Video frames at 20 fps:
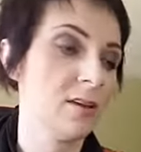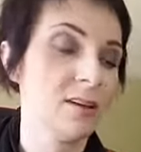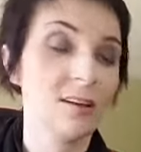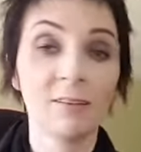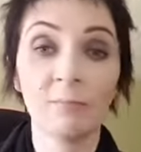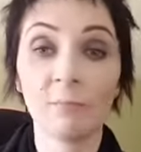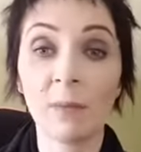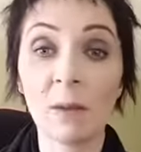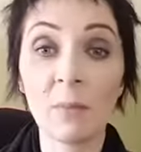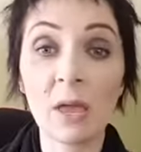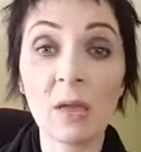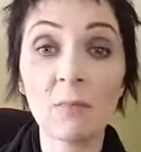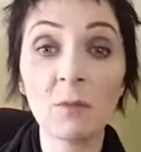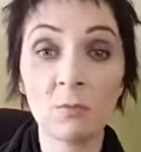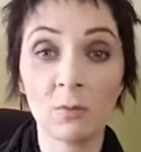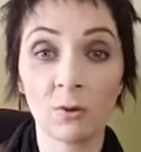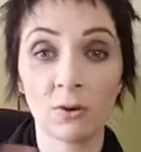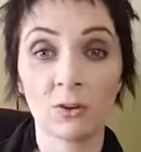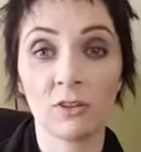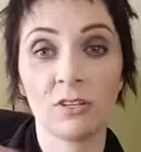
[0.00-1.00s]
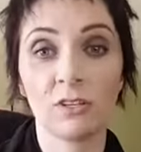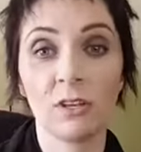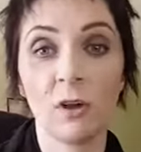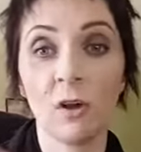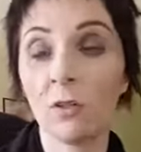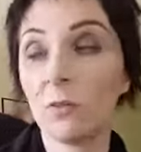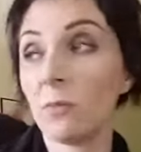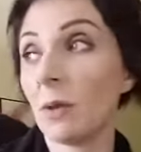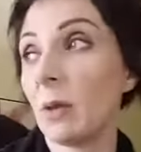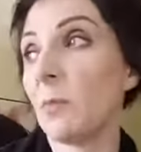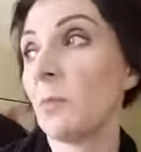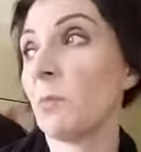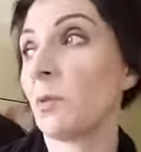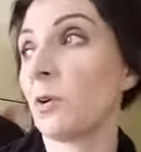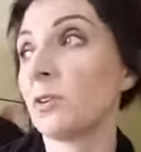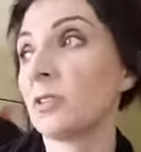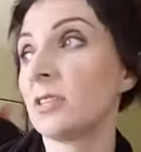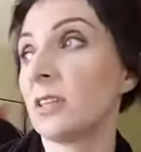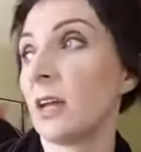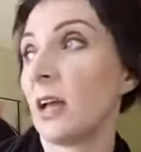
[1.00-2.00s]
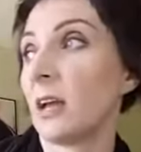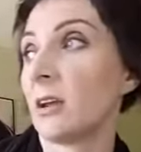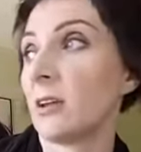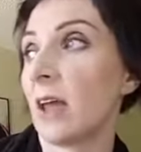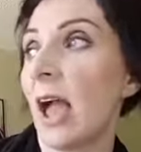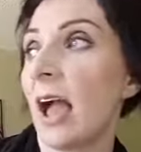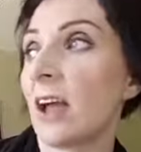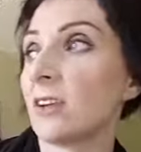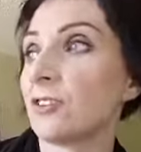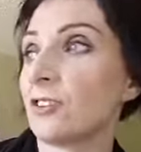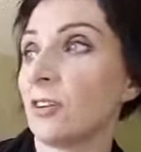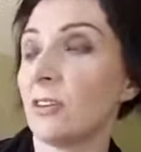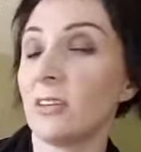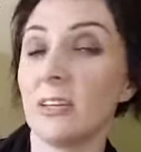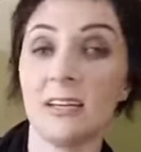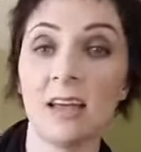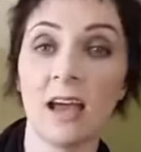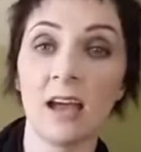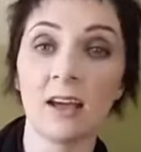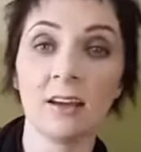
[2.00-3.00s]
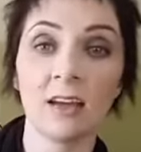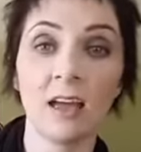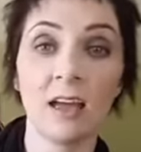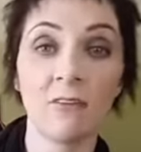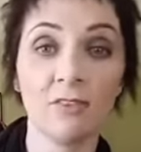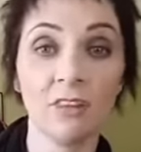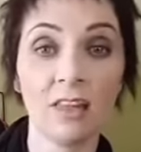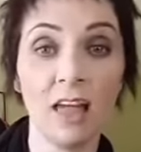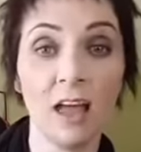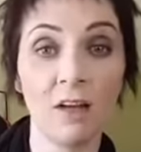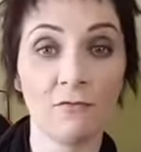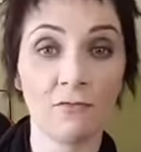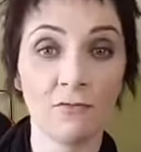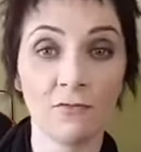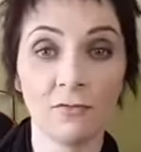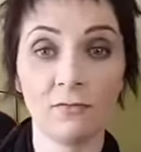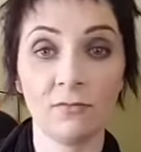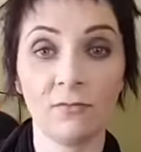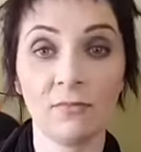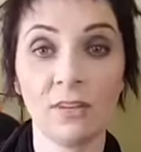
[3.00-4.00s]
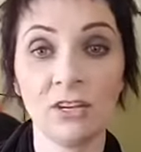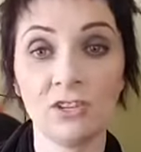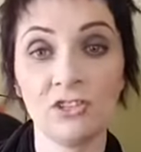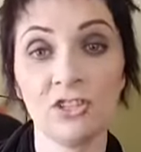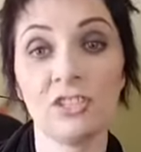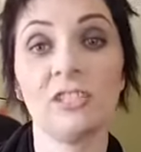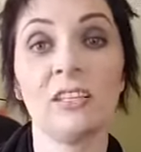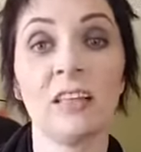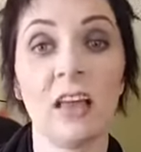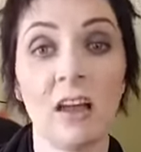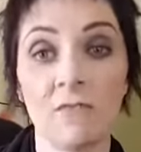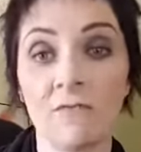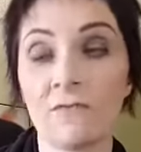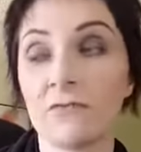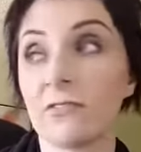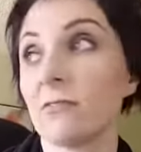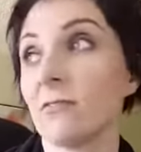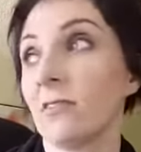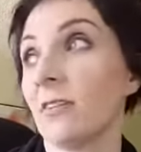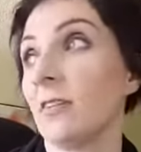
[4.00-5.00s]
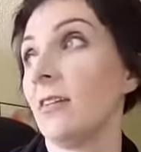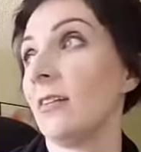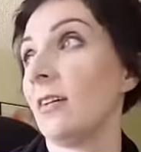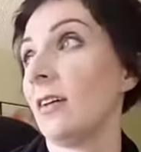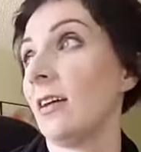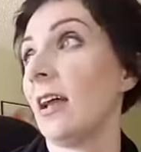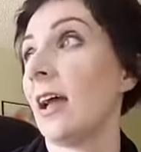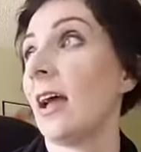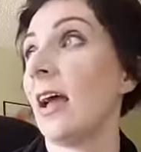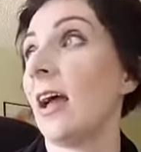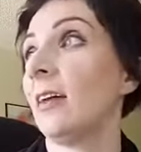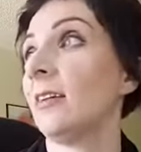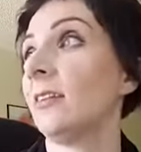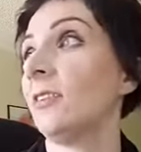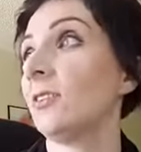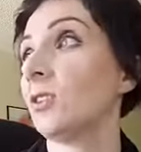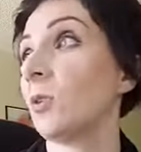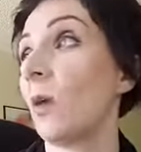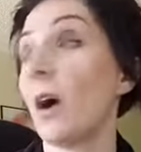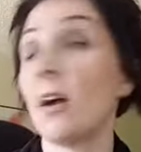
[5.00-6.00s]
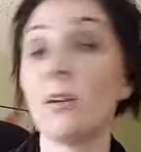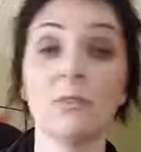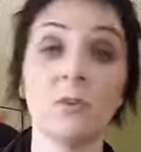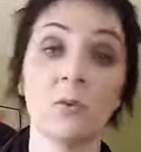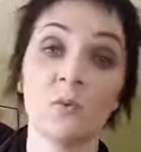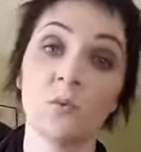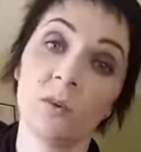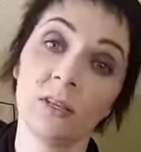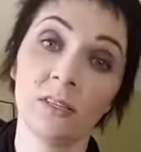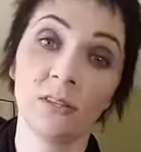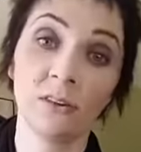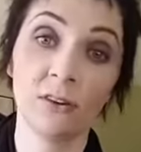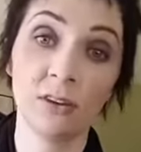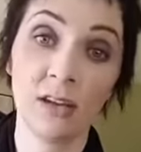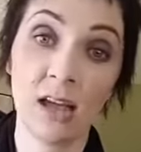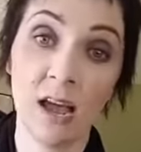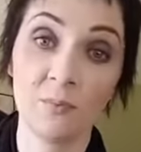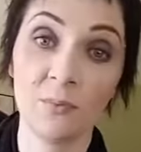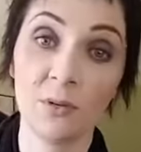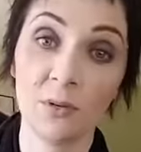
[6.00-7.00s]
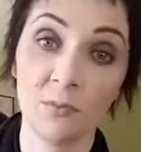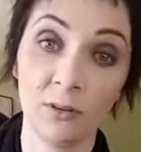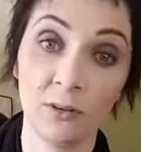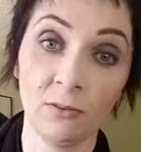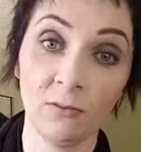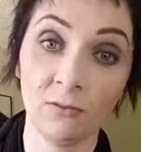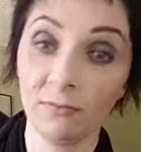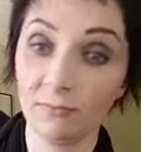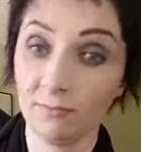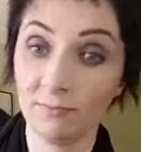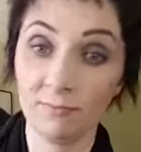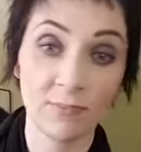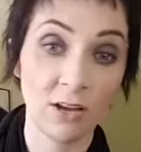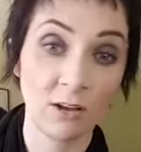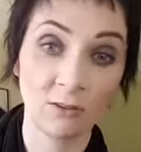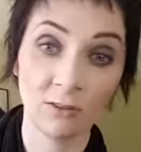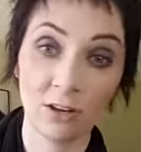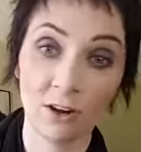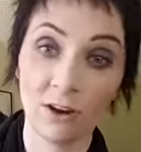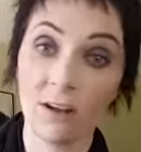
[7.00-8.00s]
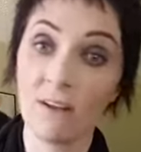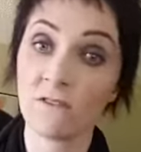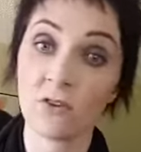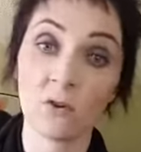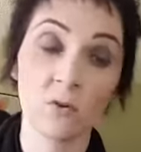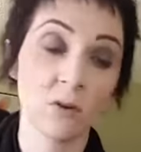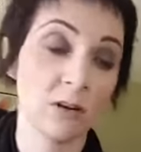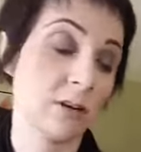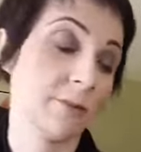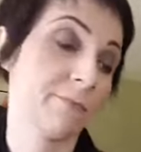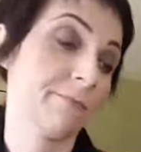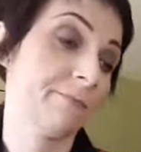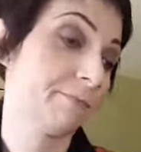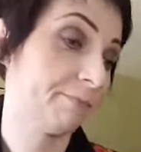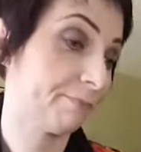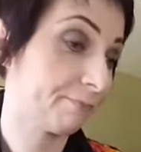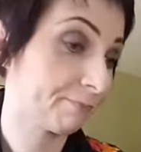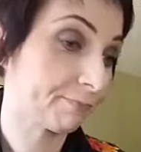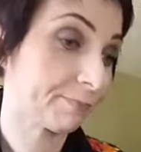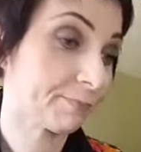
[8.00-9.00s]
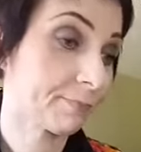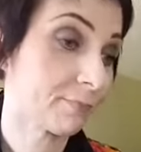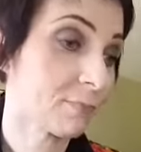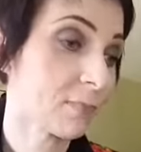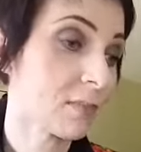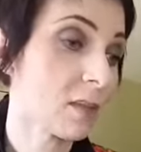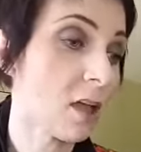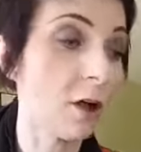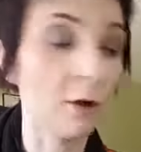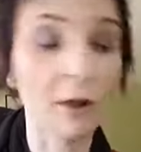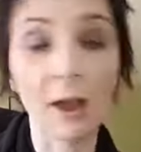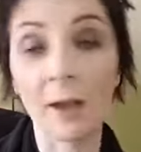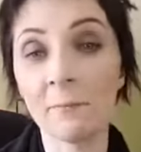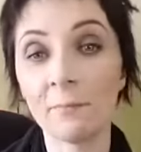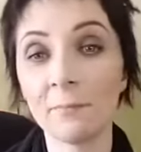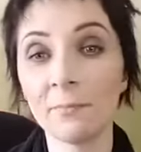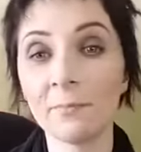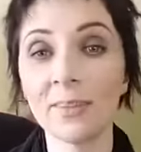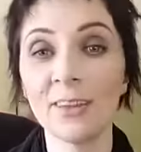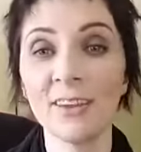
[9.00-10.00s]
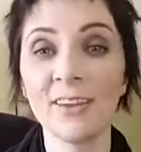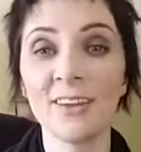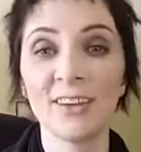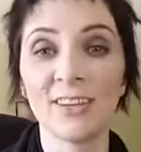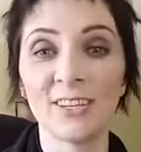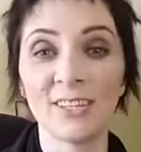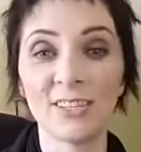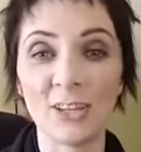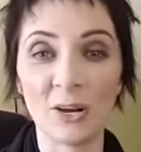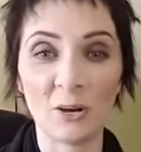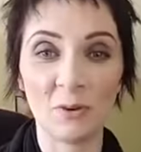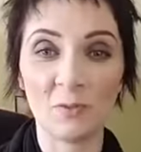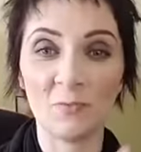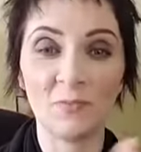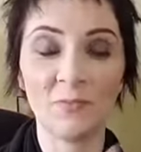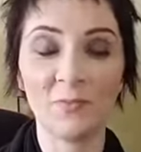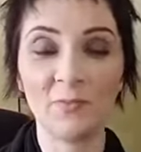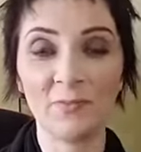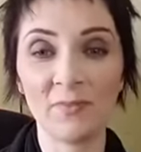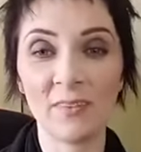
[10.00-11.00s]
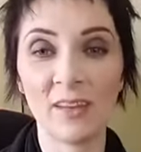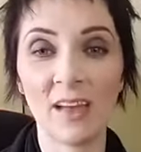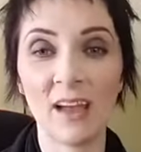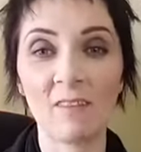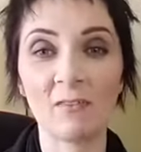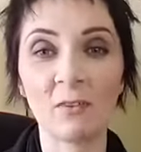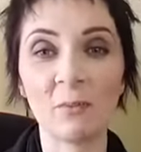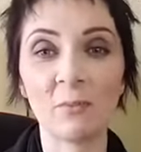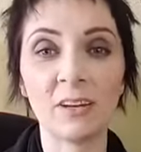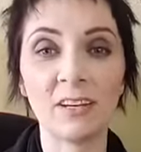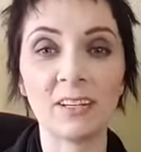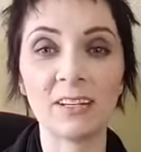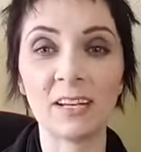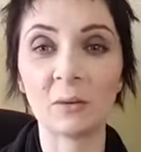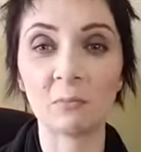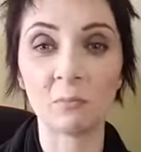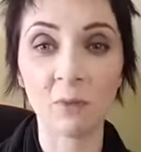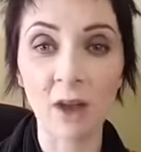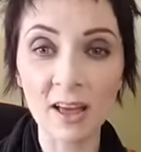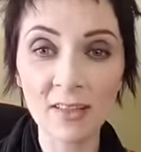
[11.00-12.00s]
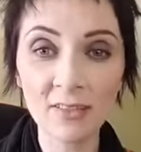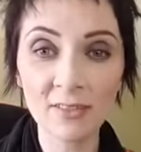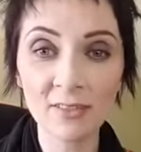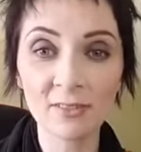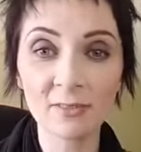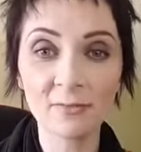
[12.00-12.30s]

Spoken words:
My baby birds, all the baby birds that had hatched on the deck have left. They just left. And so I don't know what they're yapping about out there. I have no idea. All right. So everybody take a breath.